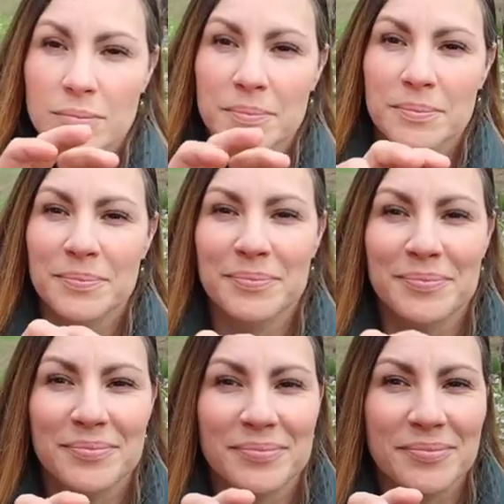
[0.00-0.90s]

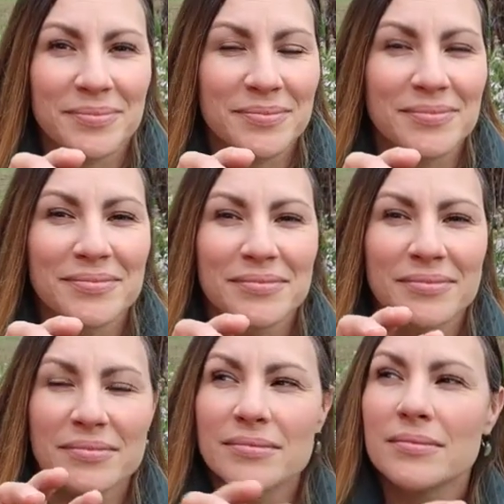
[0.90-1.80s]

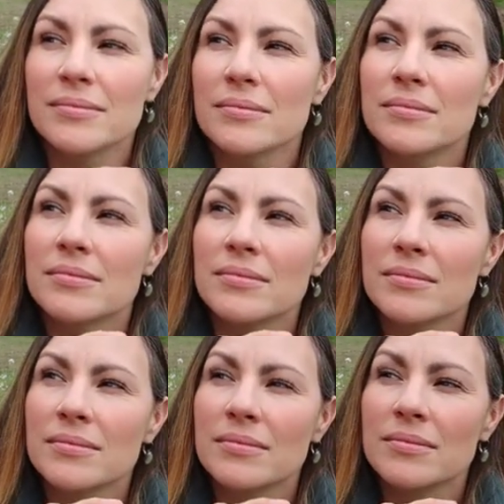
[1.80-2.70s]

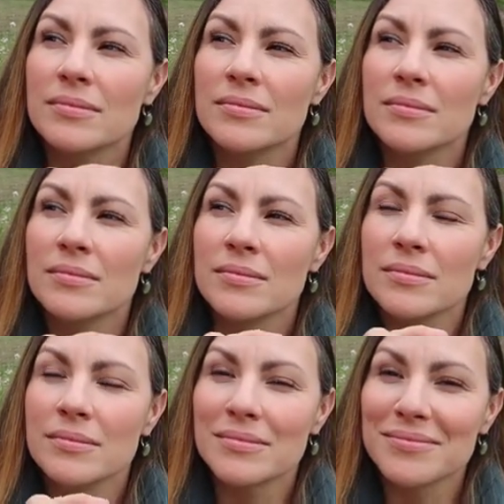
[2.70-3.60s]

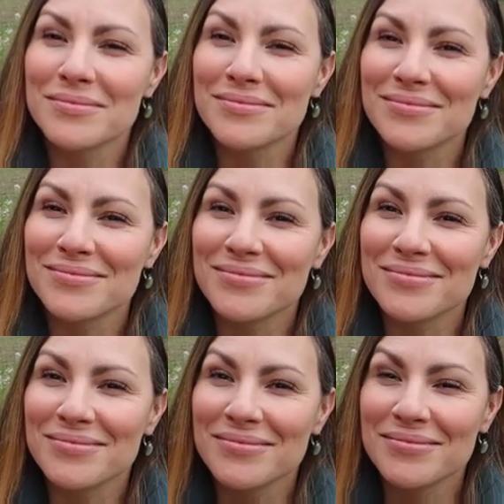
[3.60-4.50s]

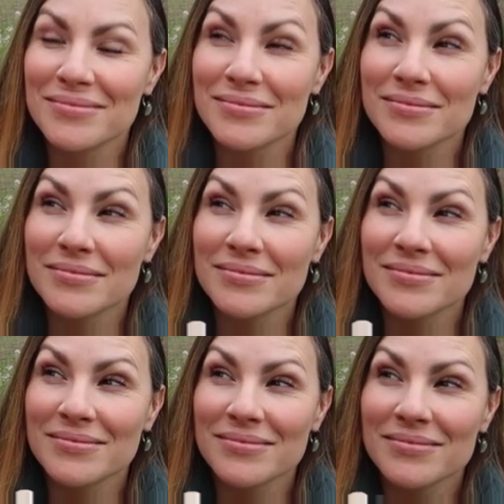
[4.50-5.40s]

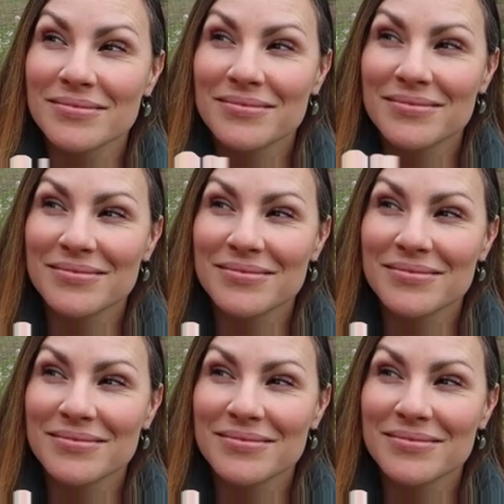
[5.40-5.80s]
No words are spoken by the person on screen.